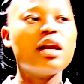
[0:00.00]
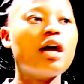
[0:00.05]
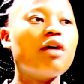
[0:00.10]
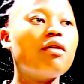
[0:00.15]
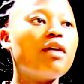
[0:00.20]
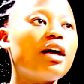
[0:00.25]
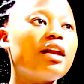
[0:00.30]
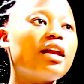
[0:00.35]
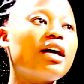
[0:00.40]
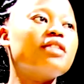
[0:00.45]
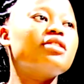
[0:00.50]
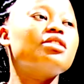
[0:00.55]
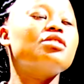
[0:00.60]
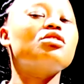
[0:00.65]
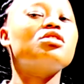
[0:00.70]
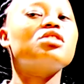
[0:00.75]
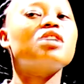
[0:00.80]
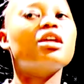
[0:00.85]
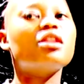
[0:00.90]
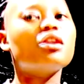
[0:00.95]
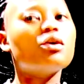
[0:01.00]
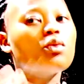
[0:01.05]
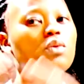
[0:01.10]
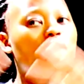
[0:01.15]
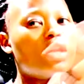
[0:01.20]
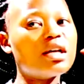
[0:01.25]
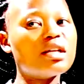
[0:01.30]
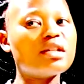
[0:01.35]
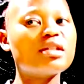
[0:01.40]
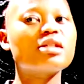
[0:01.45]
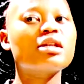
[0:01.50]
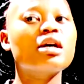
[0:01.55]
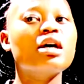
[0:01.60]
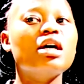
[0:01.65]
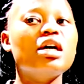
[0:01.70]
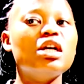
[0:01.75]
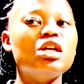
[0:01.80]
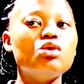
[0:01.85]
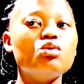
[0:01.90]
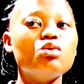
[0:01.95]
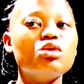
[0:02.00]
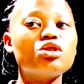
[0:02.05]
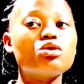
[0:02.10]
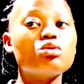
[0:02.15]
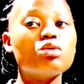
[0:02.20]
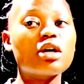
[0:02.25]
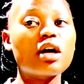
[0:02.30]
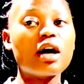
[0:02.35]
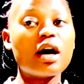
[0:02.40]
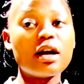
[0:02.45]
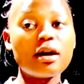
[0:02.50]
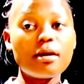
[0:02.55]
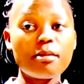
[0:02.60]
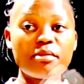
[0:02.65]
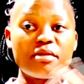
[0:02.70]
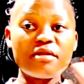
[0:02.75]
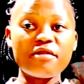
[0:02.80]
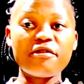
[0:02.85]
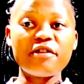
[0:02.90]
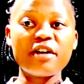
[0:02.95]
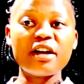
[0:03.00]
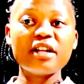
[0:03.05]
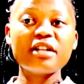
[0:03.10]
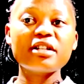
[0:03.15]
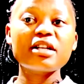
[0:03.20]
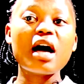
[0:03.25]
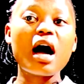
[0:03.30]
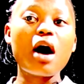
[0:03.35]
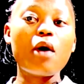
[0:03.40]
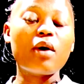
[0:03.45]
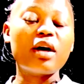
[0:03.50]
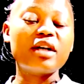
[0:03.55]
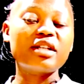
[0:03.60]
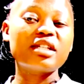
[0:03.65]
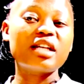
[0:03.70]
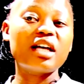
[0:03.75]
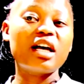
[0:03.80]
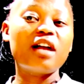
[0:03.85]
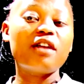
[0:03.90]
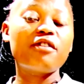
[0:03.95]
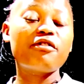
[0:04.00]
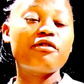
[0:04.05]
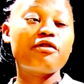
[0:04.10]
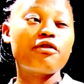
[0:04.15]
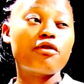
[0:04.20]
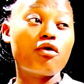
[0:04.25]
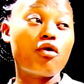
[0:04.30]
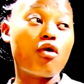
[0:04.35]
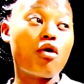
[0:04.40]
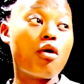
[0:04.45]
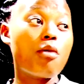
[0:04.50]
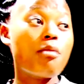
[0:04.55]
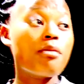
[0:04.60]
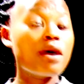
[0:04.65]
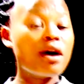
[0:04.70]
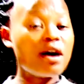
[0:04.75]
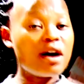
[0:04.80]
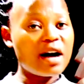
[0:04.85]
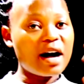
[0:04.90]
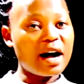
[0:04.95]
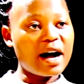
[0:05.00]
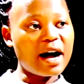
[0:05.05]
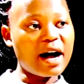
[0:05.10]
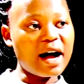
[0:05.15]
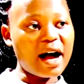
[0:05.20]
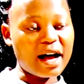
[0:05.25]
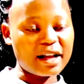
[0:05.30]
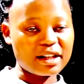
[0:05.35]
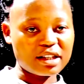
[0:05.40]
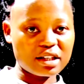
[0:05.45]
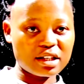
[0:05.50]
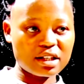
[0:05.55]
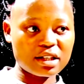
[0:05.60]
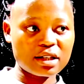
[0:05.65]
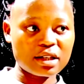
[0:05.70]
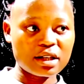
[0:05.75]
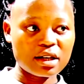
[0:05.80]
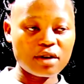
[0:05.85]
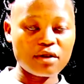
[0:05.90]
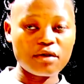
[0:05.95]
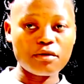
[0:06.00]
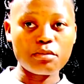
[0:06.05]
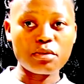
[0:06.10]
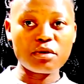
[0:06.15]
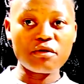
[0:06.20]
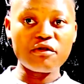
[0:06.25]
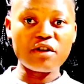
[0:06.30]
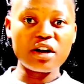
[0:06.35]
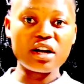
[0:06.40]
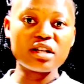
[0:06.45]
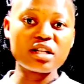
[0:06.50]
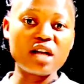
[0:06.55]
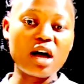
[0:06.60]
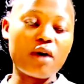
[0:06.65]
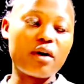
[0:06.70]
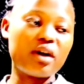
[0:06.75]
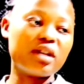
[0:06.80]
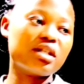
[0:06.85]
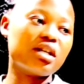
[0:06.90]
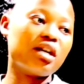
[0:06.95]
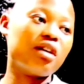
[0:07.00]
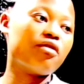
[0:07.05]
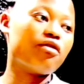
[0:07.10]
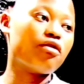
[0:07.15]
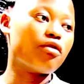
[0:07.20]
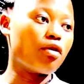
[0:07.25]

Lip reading: Now, learners, those are the ways in which we can prevent ourselves from cuts. Prevent ourselves